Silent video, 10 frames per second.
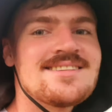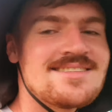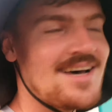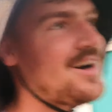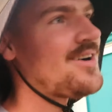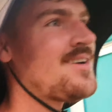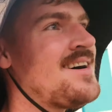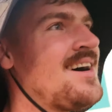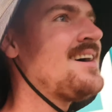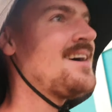so
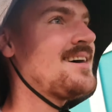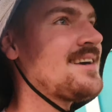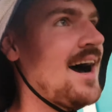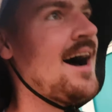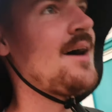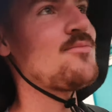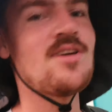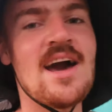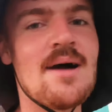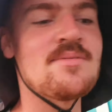yeah, I'm
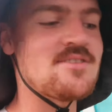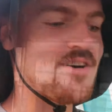really happy so to